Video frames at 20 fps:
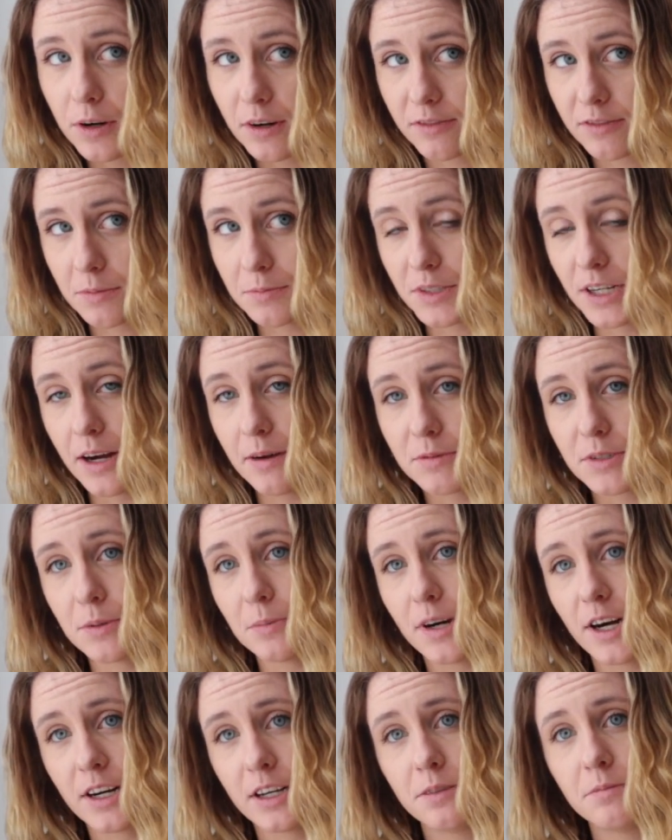work from top to
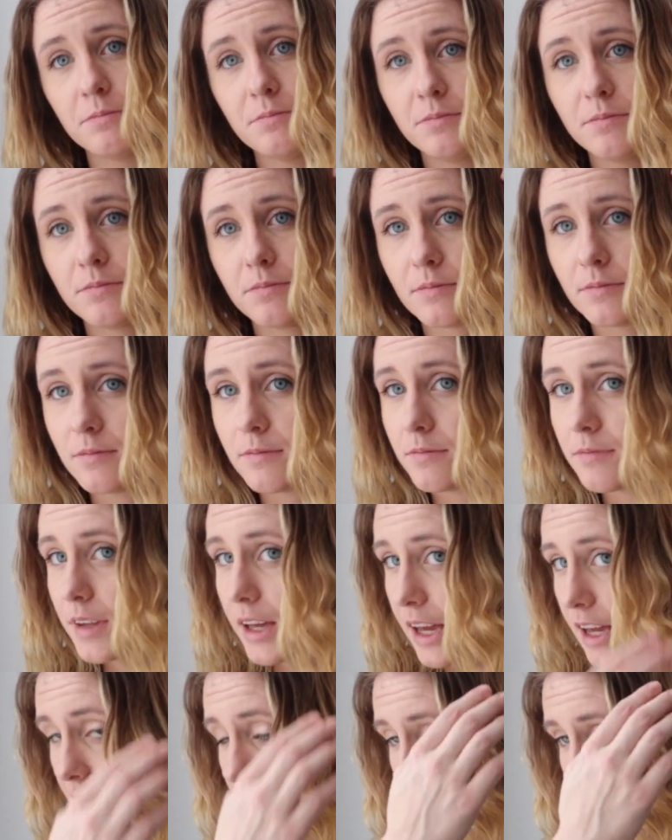bottom
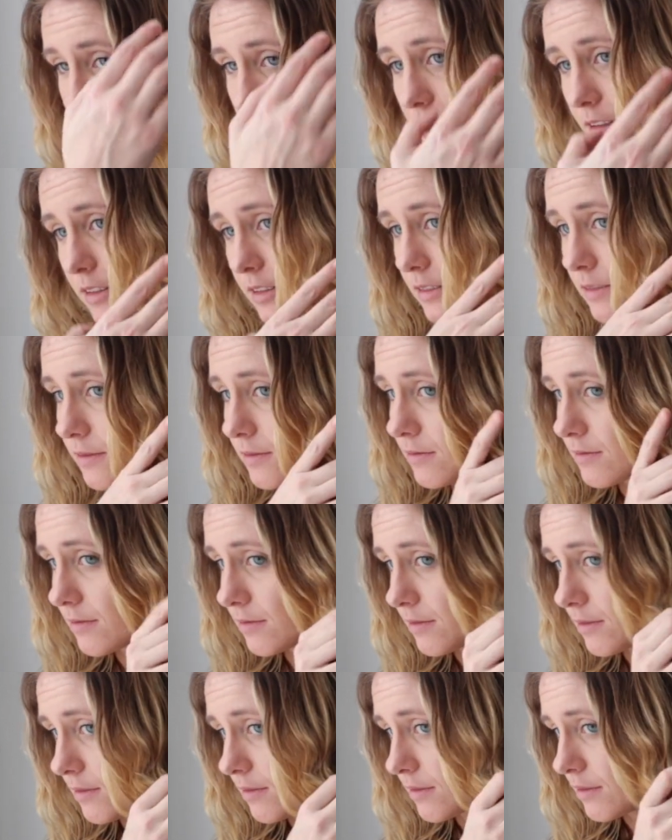and
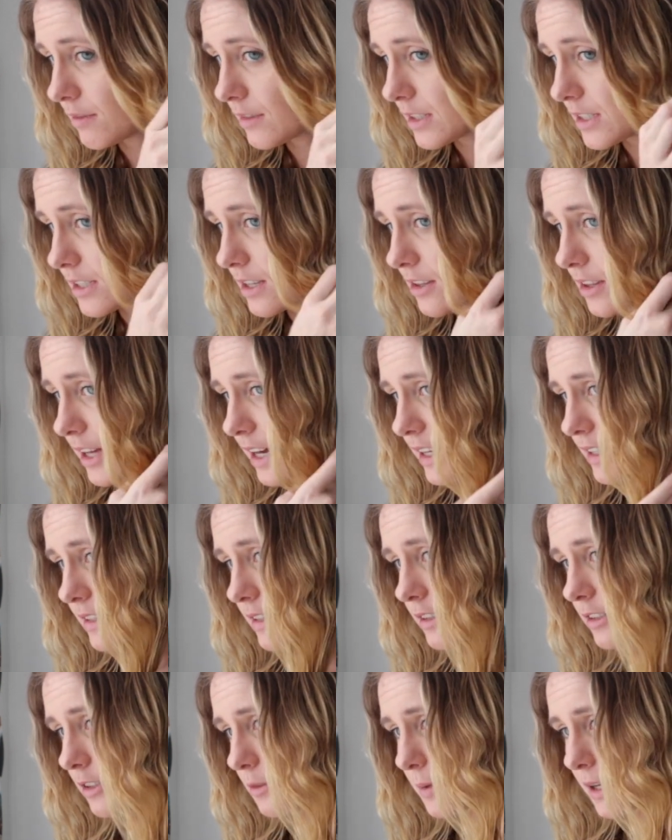so that it's
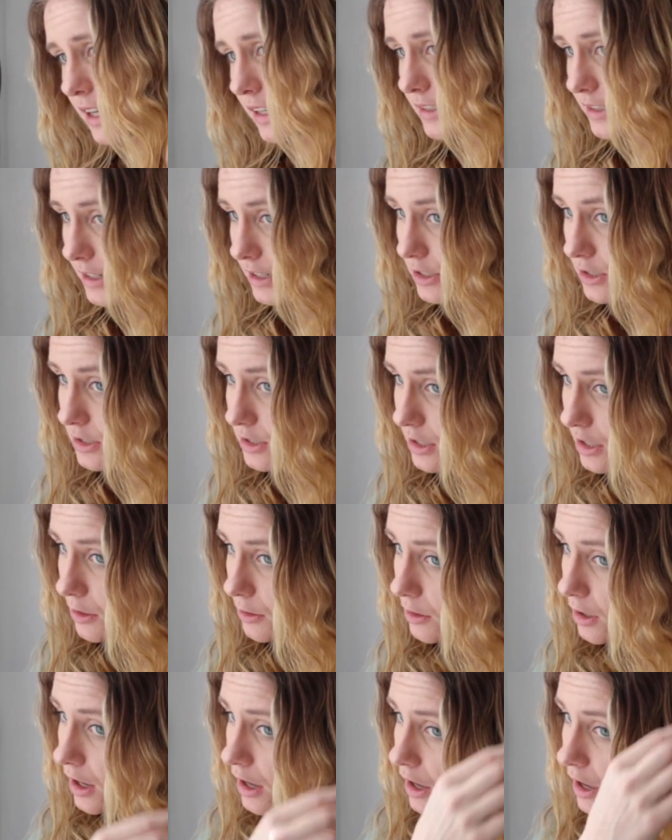a little bit easier.
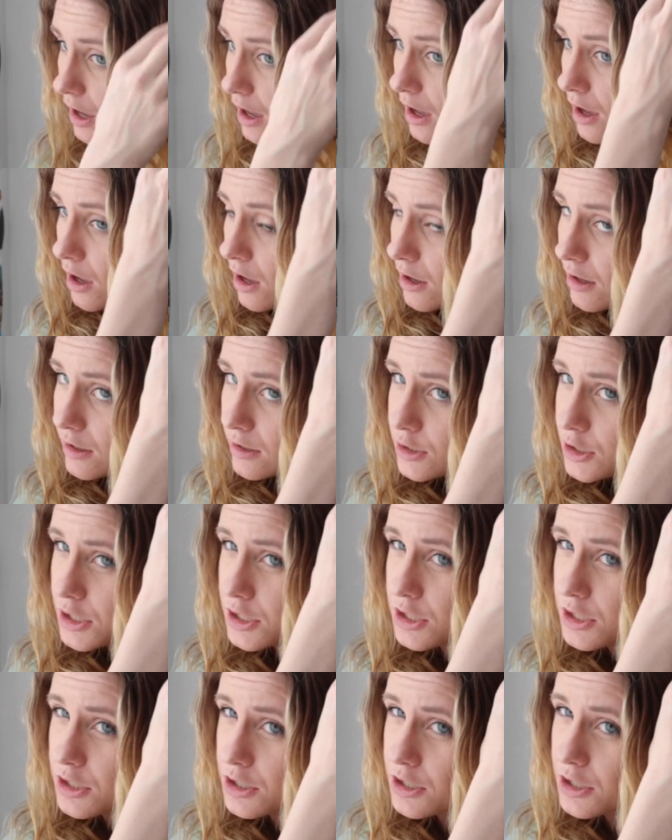So
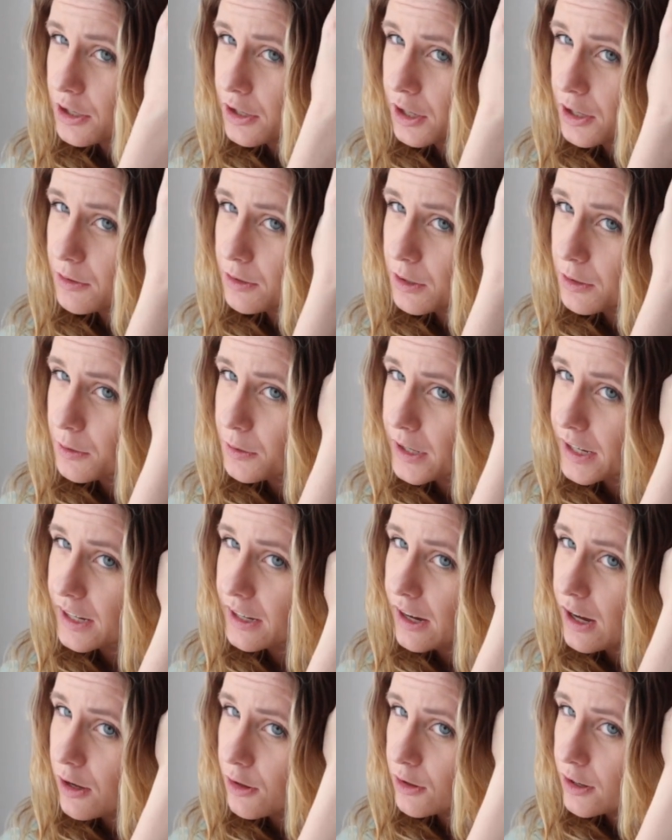just to show you real
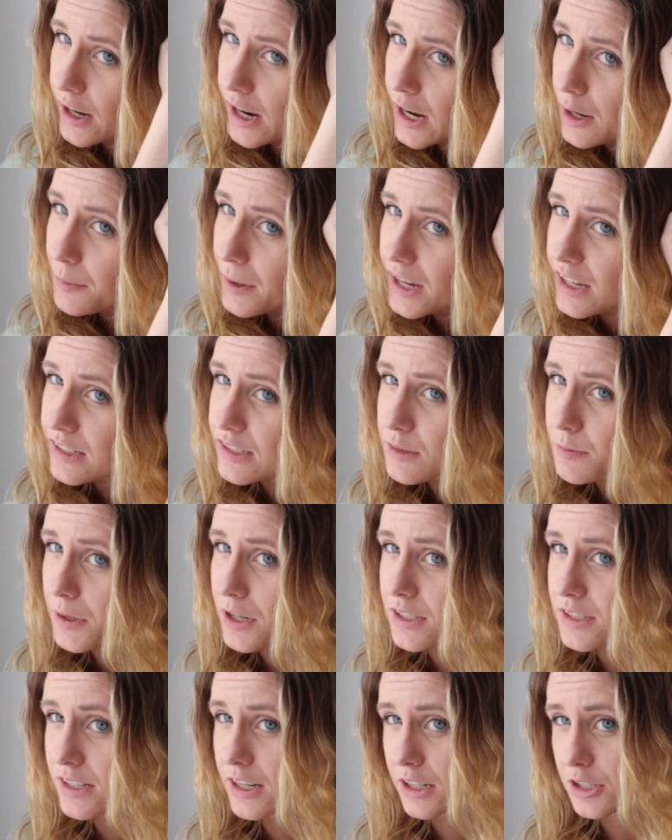quick, I'll grab a
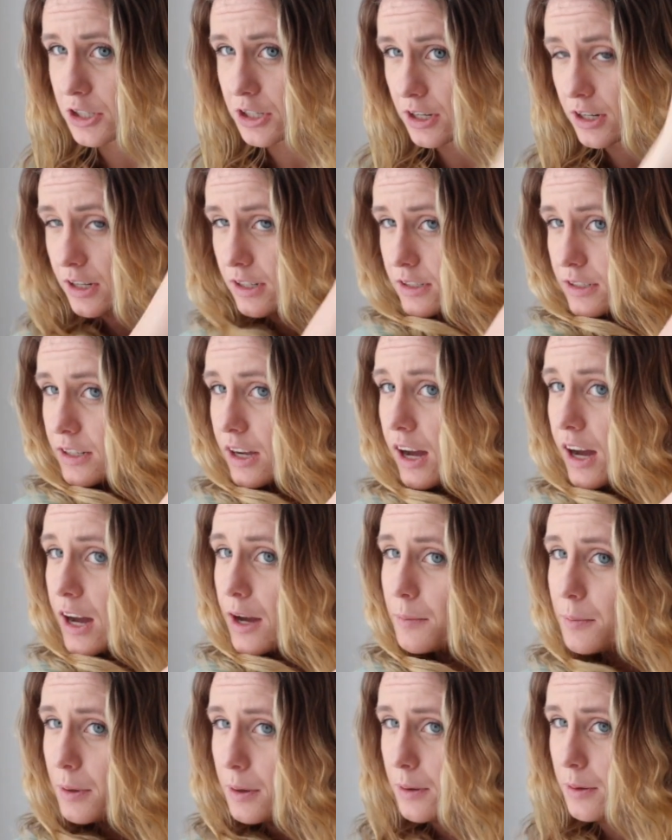small section on
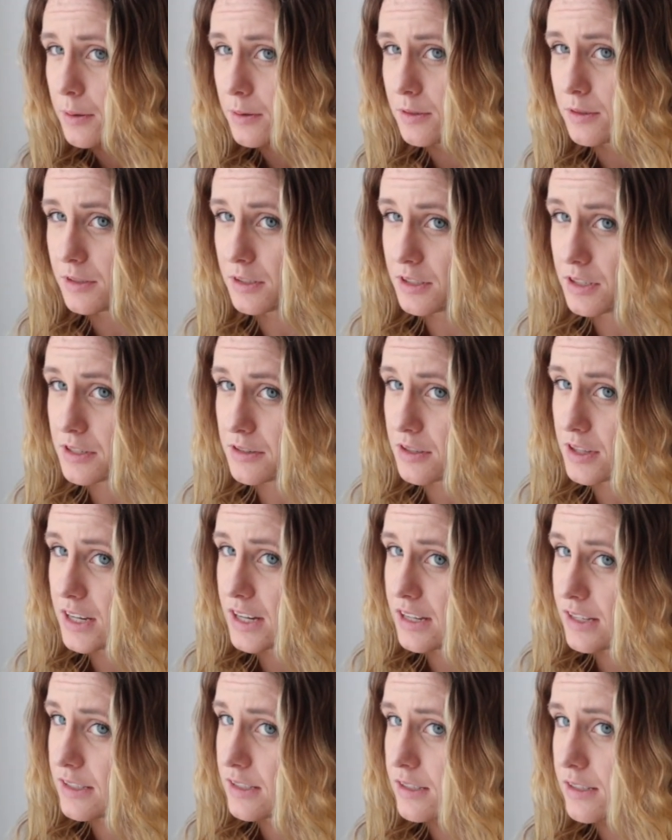top, do
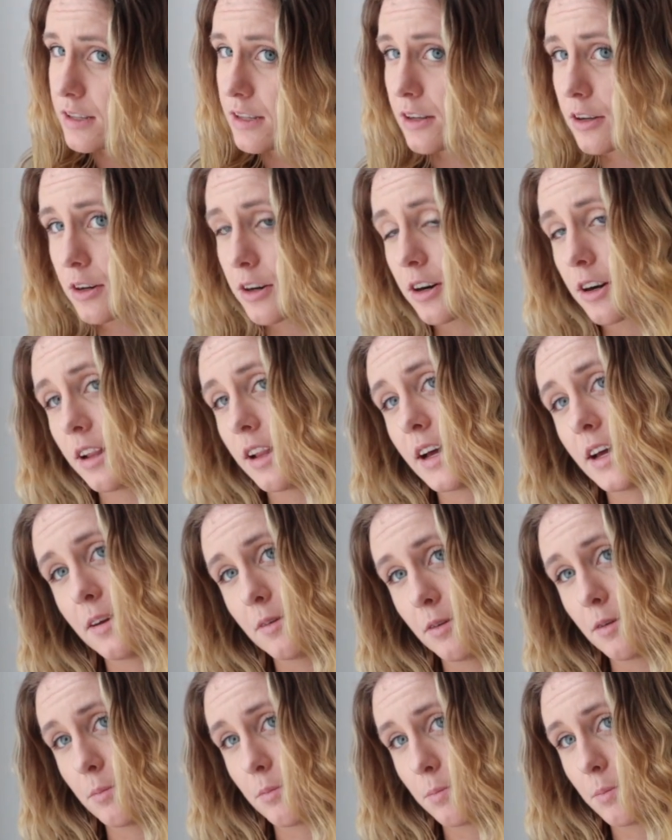this, curl
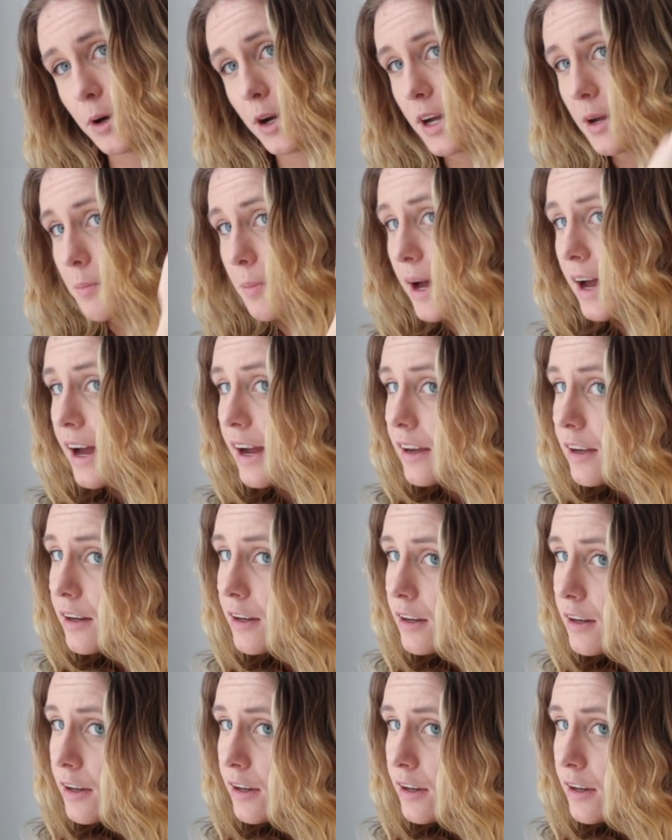it, put it back,